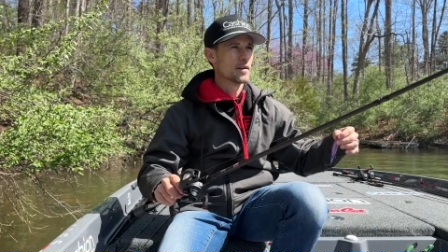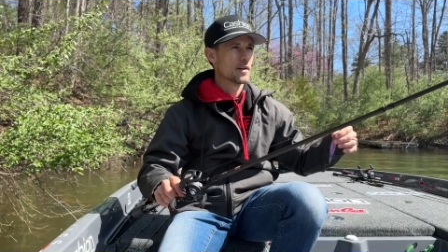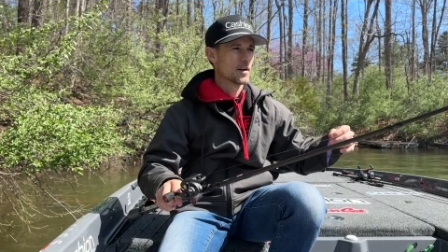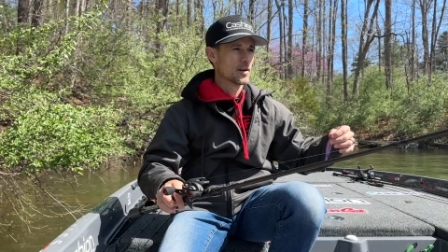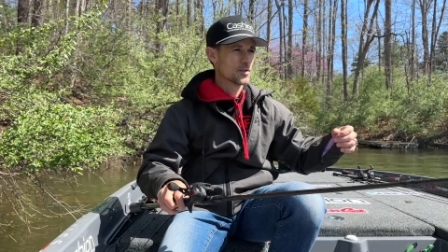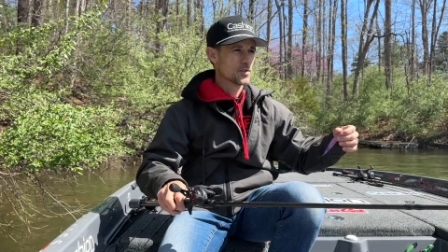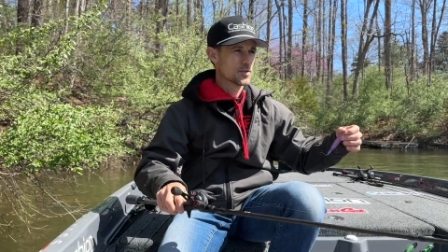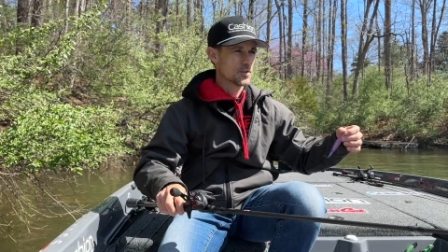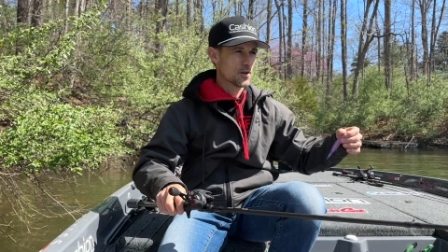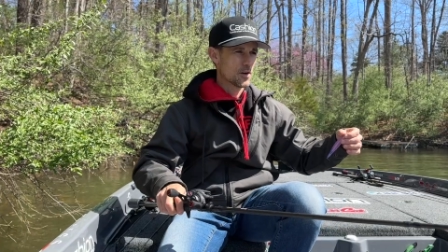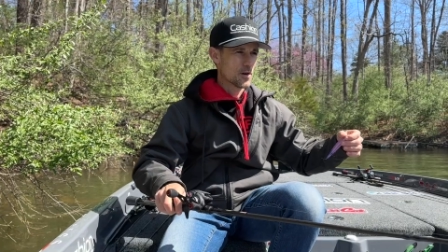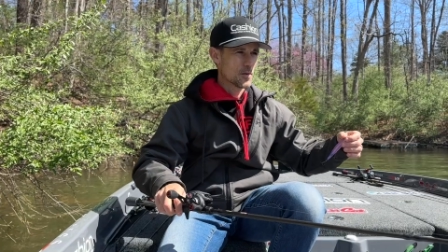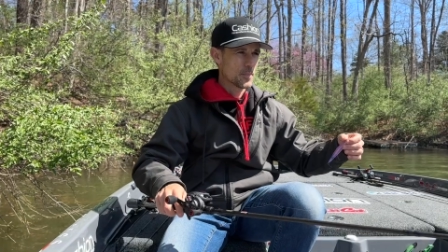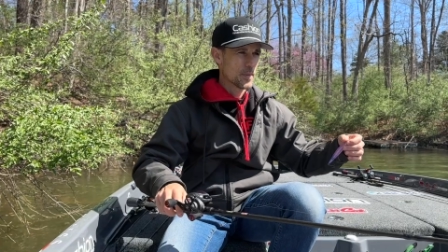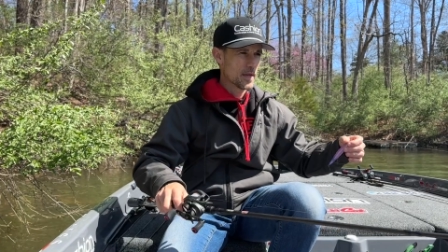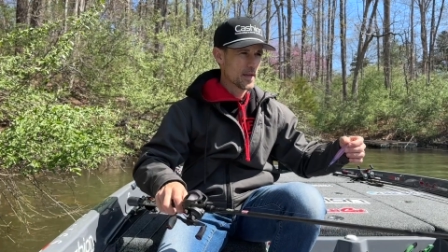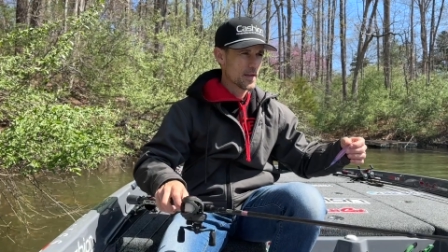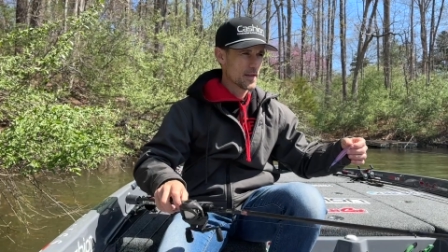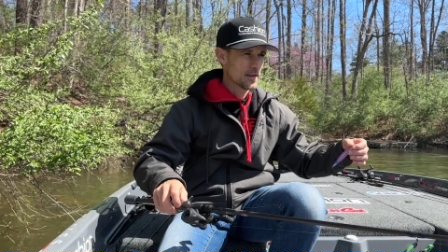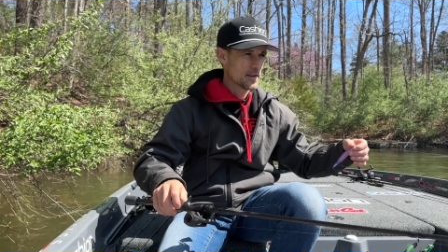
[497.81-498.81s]
A
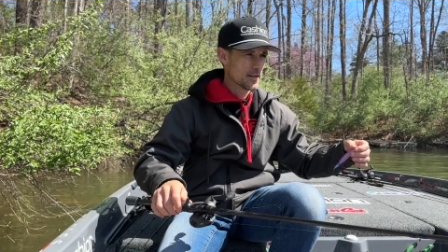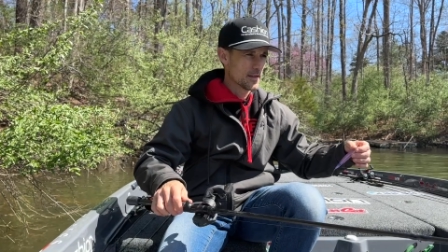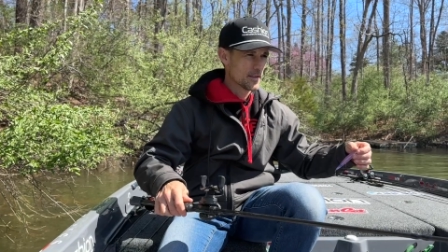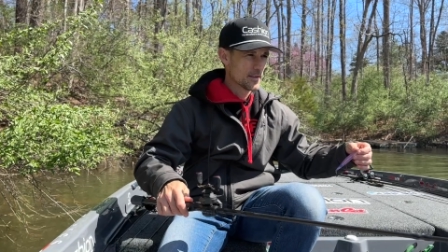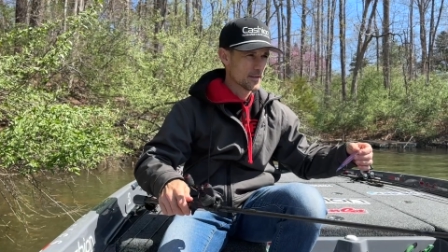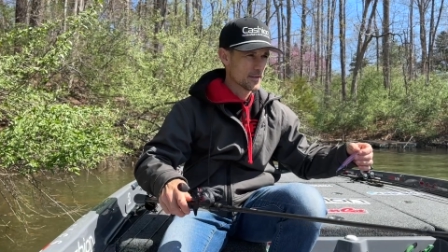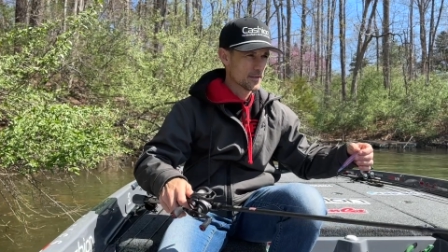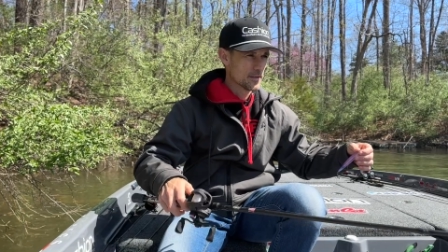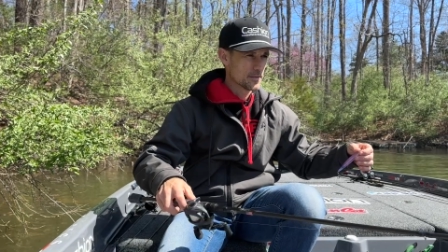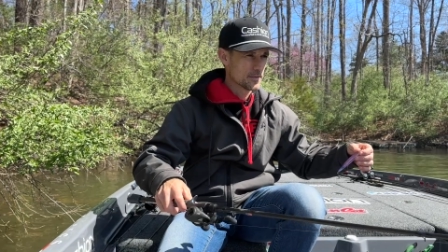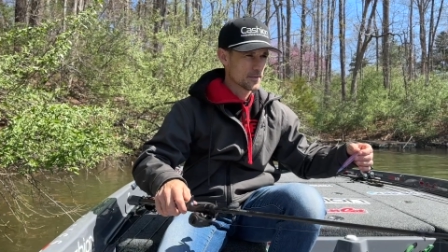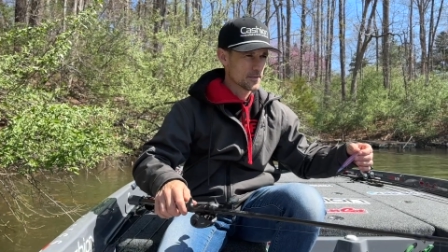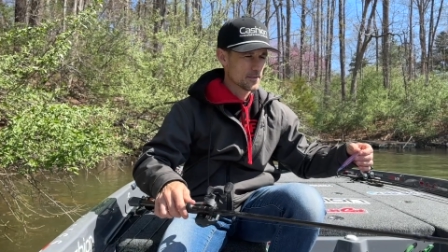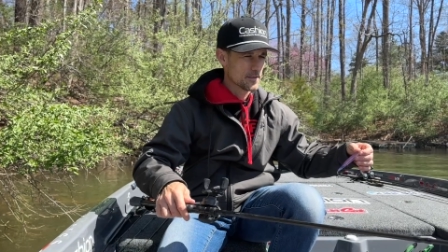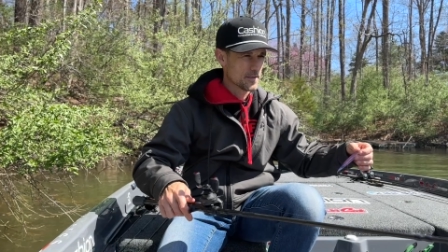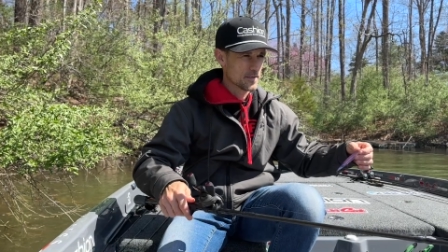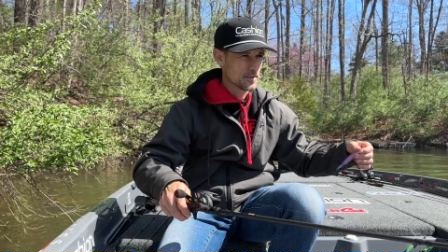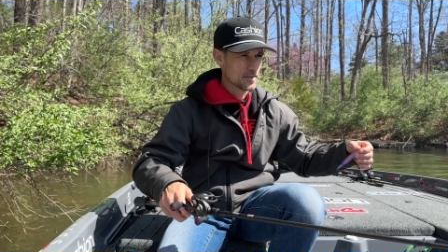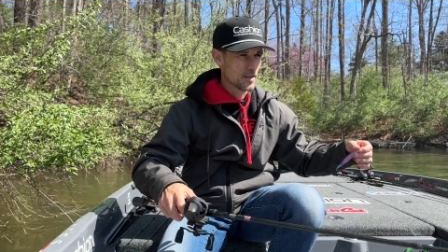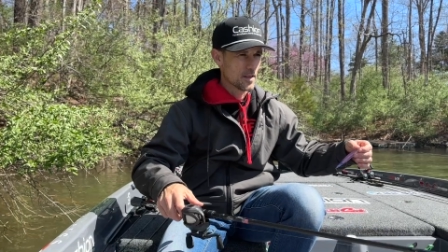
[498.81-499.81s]
jerkbait is
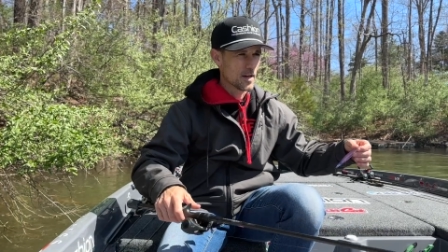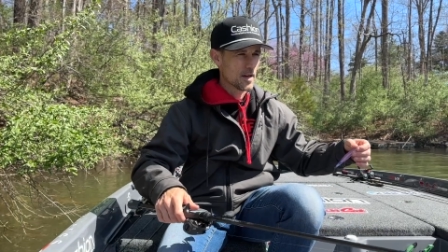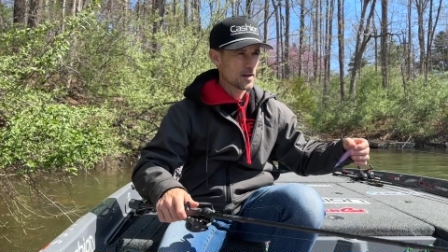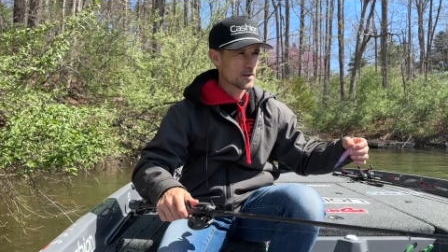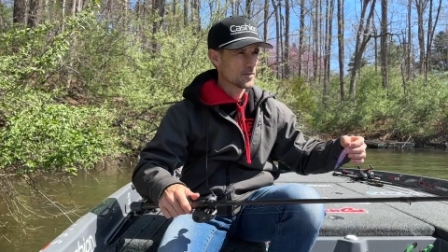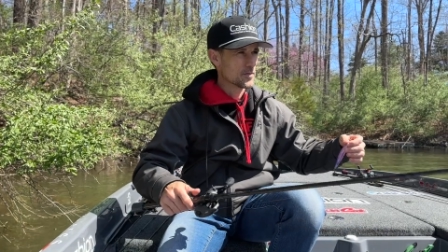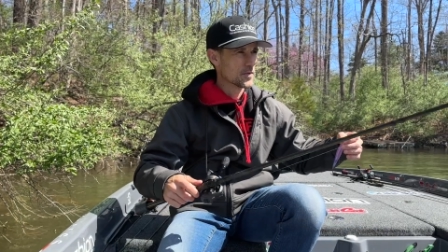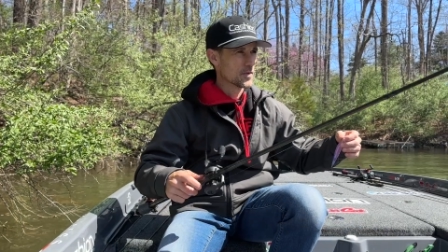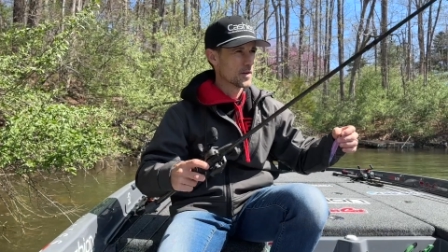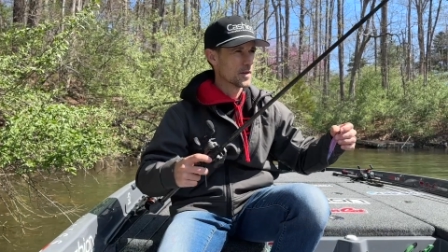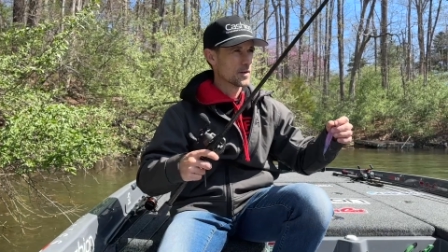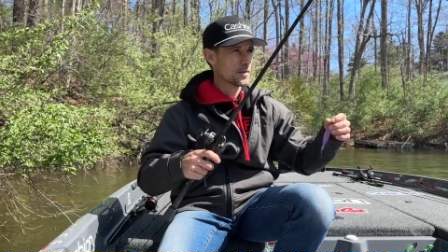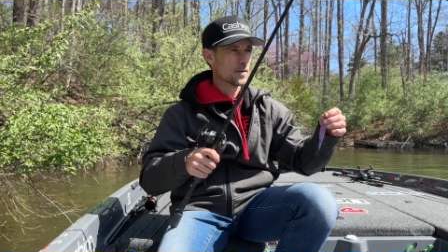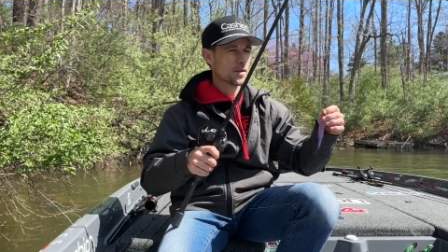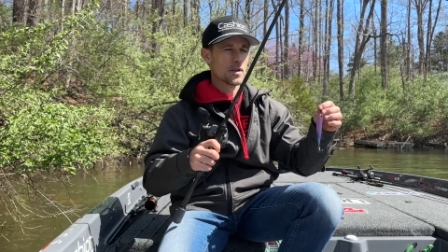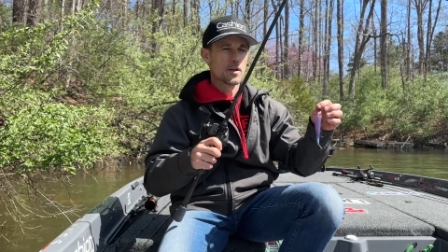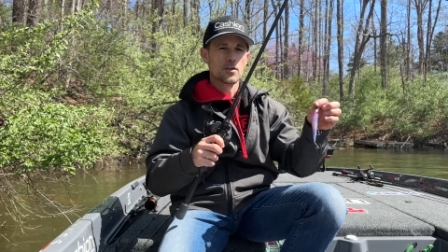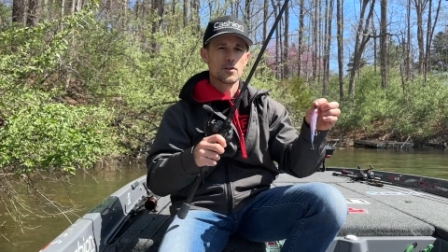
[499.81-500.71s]
a lot of fun.